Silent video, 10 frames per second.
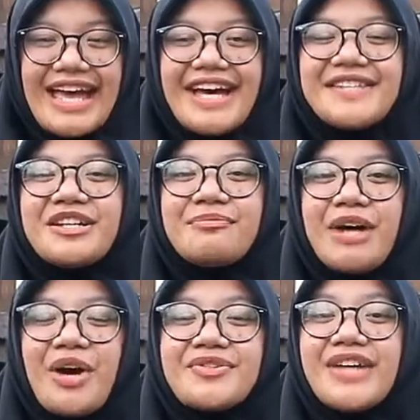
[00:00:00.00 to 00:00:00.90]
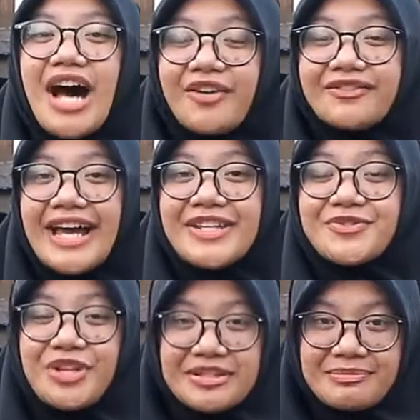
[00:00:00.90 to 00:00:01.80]
It's about outright
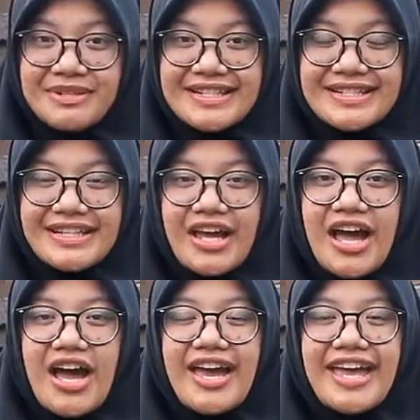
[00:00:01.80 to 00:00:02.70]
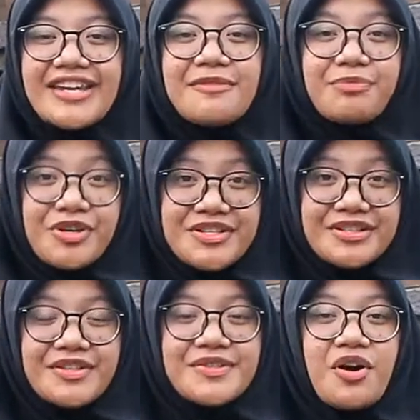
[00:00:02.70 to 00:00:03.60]
treatment in the
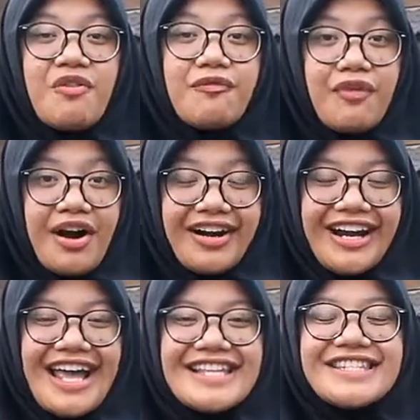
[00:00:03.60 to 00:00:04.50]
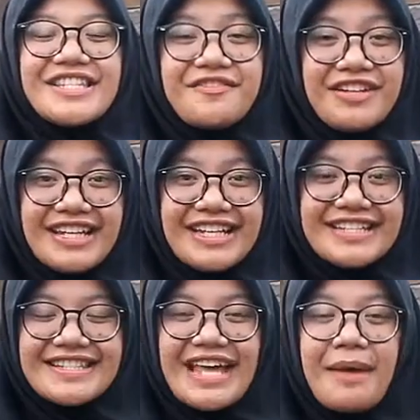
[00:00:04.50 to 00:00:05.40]
prisoners of war,
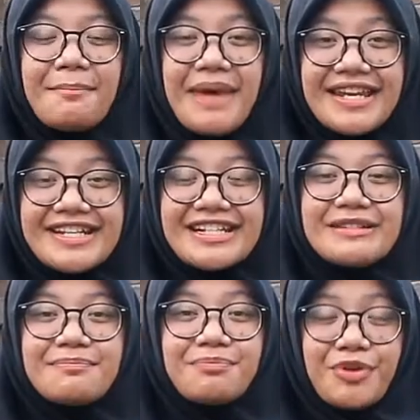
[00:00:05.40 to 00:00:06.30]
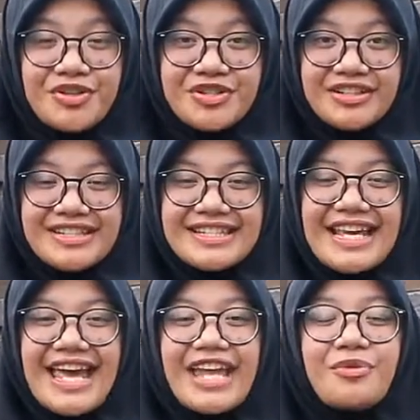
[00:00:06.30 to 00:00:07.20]
civilians, and medical personnel
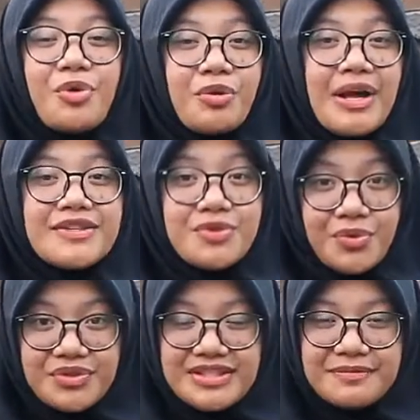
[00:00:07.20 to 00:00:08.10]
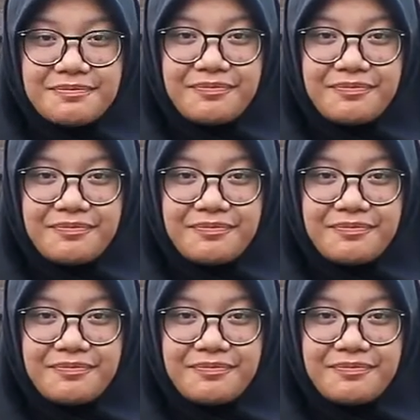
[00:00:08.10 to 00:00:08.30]
in war zones.